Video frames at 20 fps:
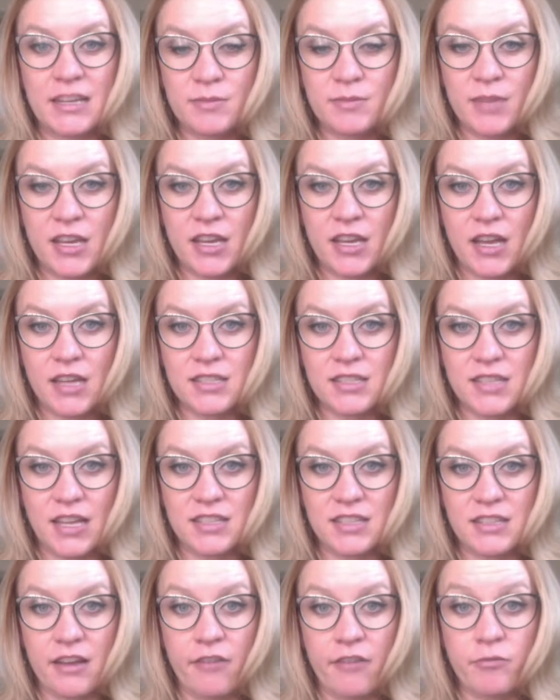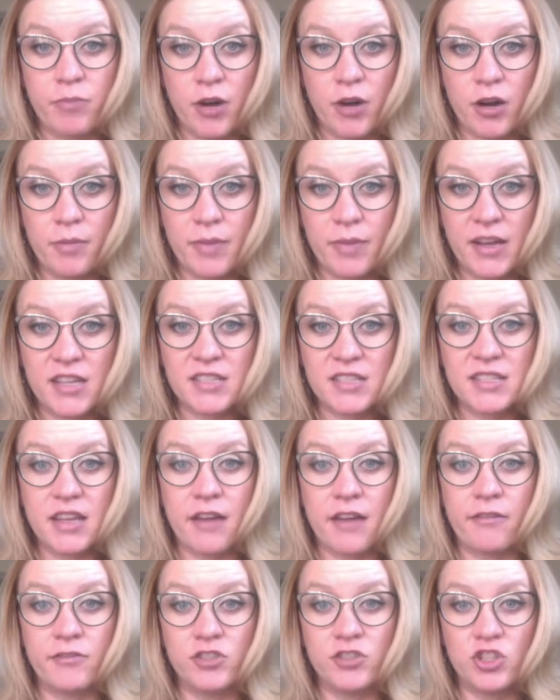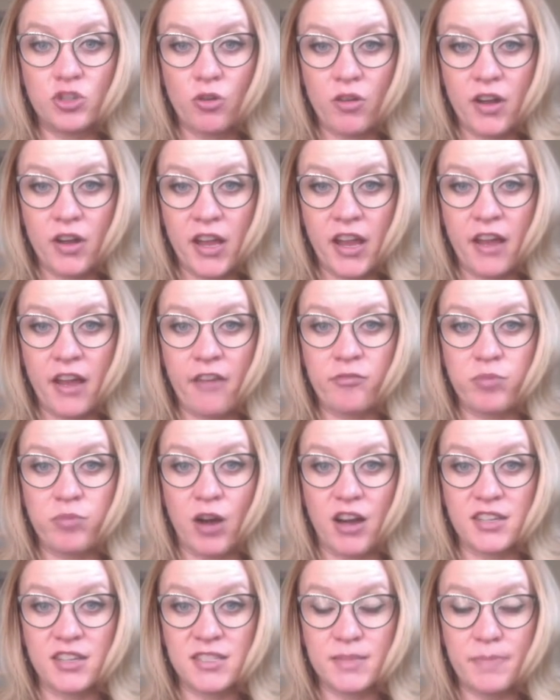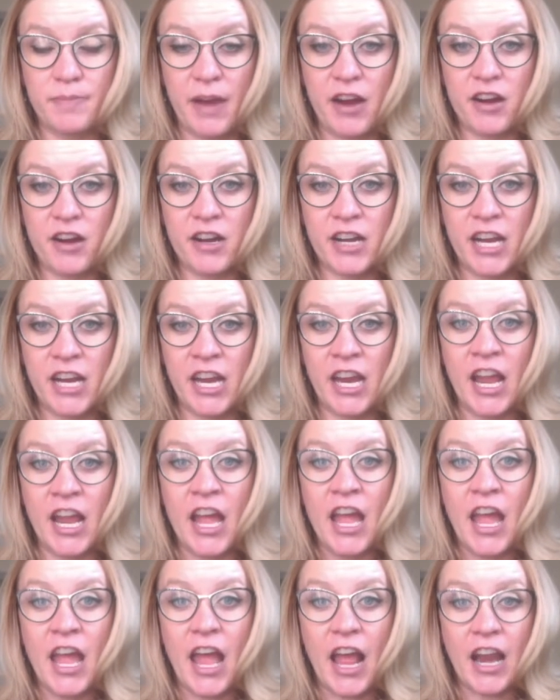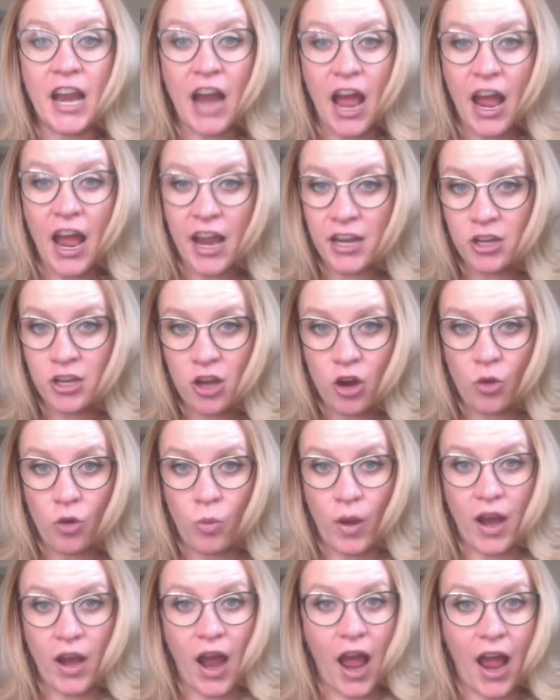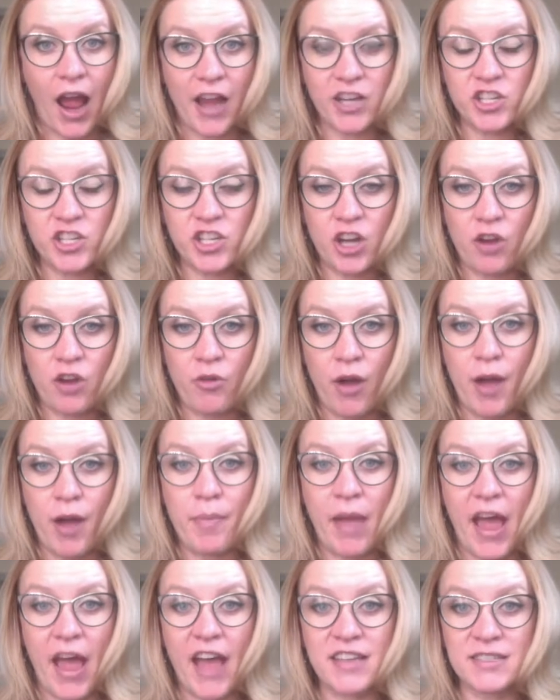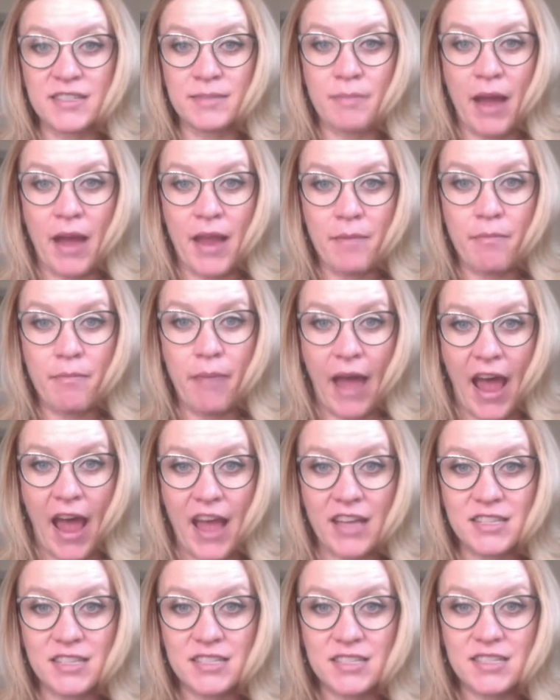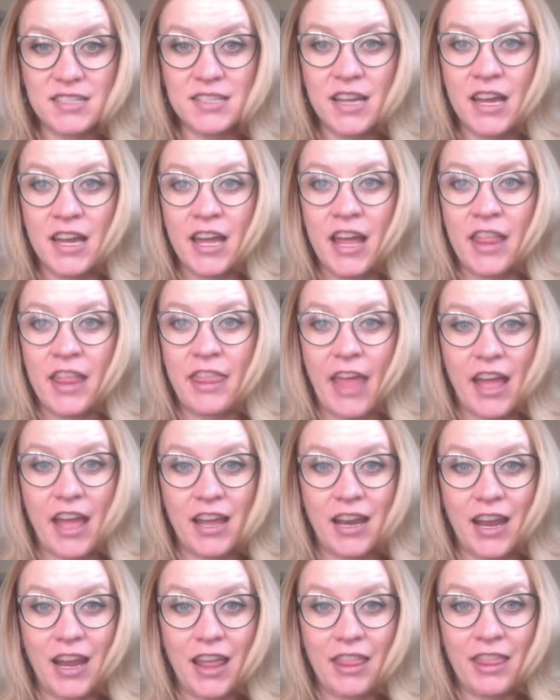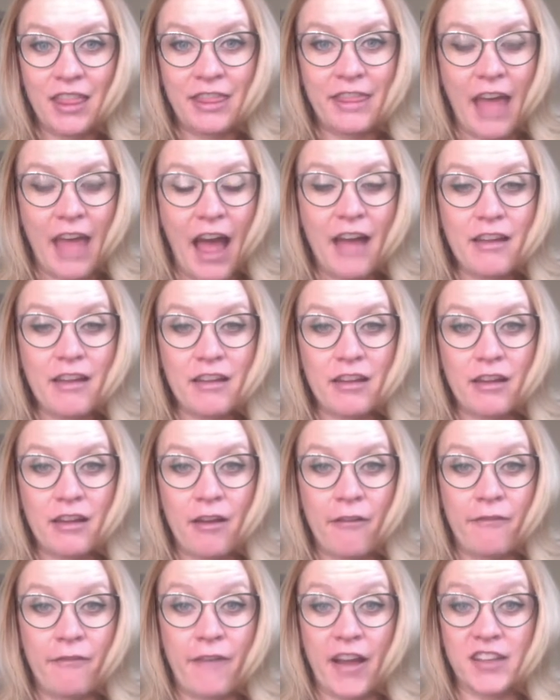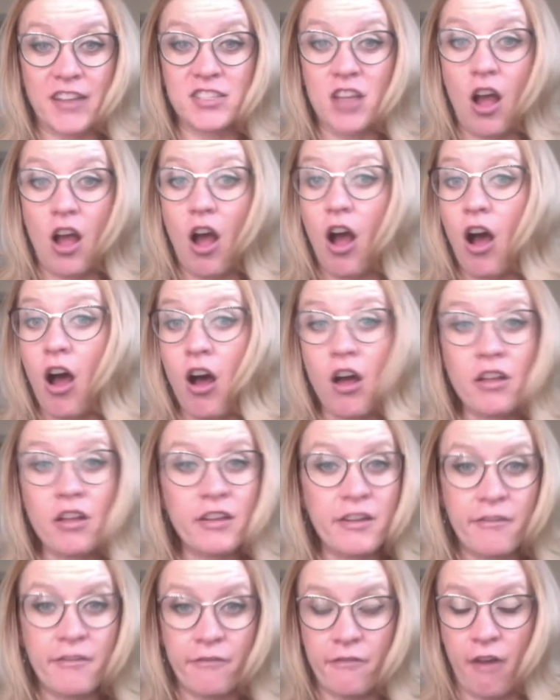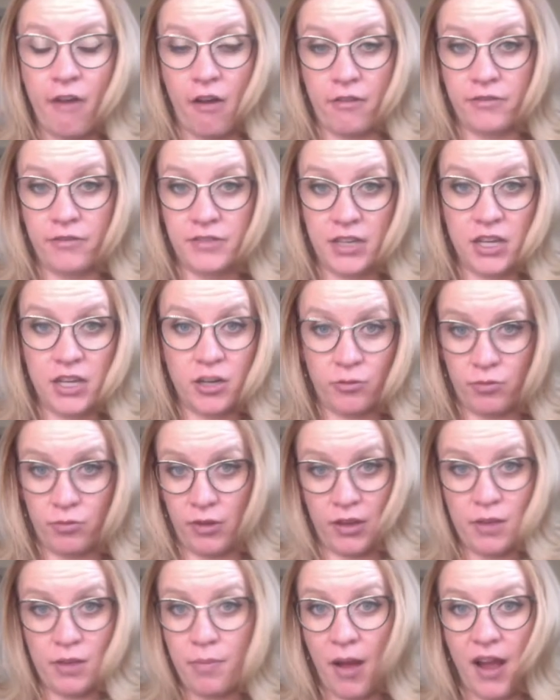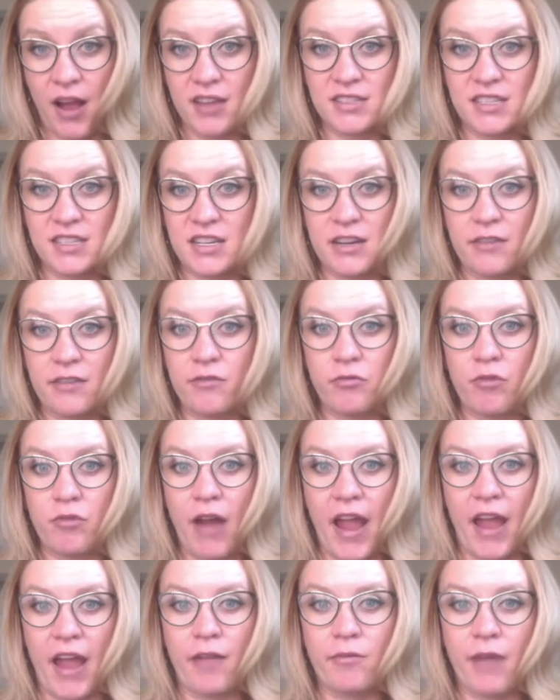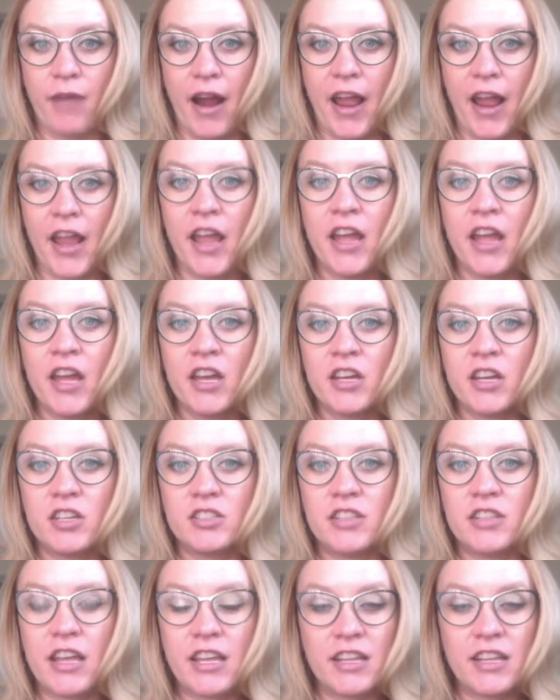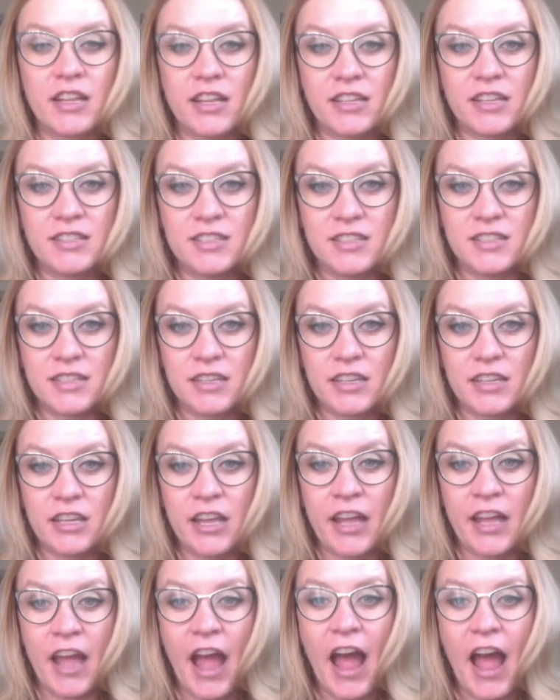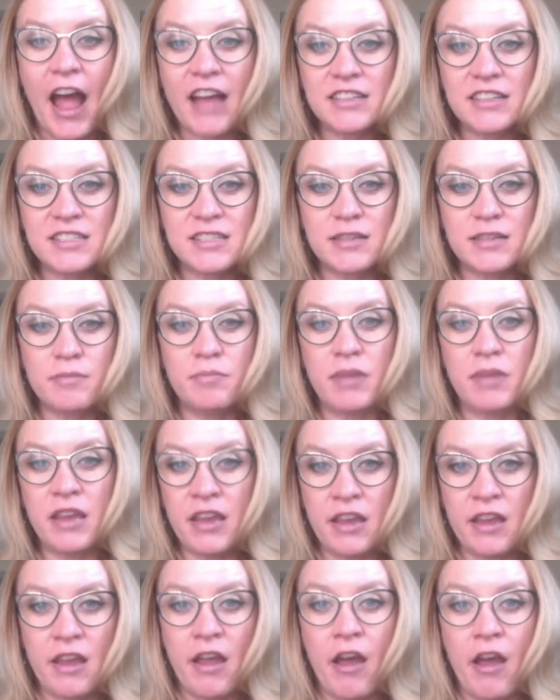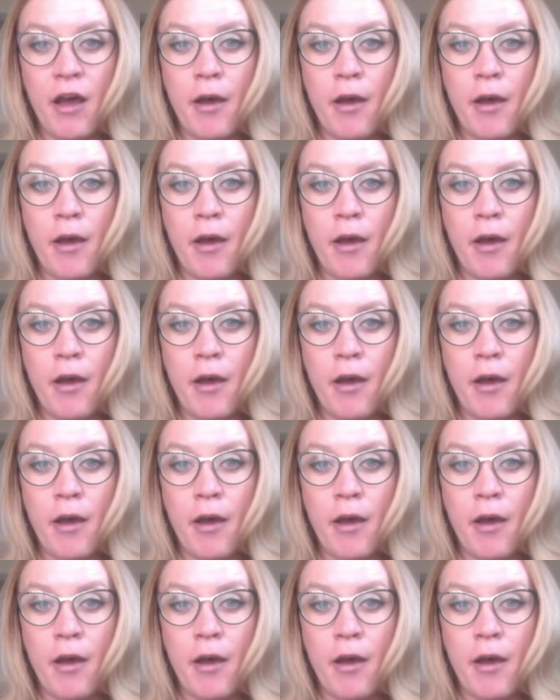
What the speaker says: me a sense of purpose, of joy, of prosperity. And I know when I show up as my best, then that affects all involved in a really positive way, right? It has to be